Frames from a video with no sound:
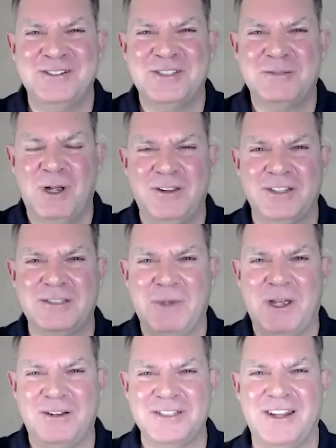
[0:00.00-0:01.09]
you didn't smell the
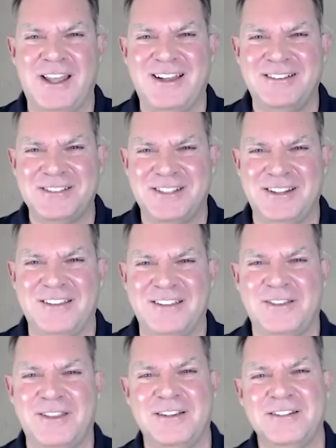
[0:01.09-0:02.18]
smells in the house and the
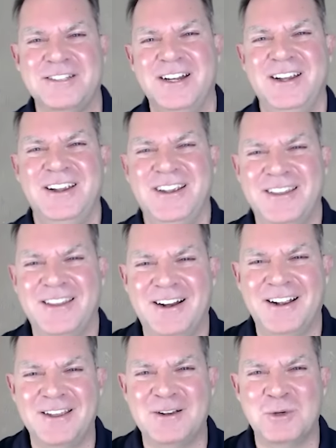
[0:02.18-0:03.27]
other things that
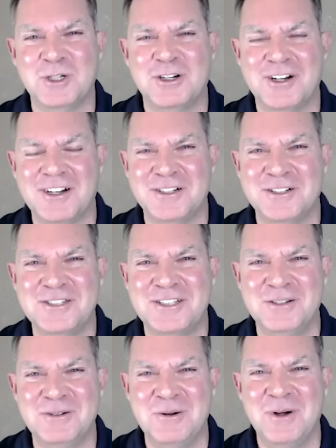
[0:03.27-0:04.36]
I think were
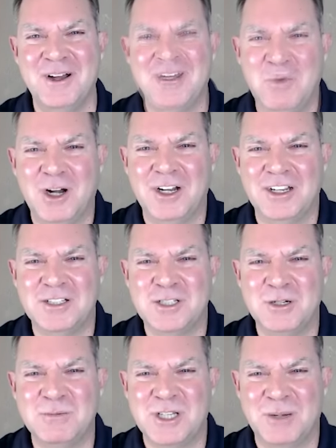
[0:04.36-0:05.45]
triggers to make you want to
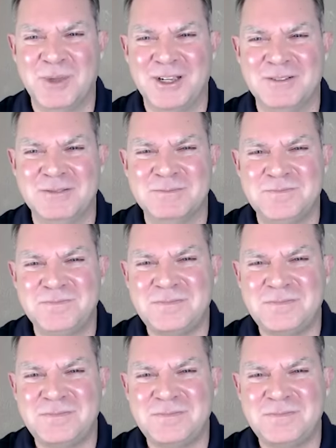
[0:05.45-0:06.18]
consume something.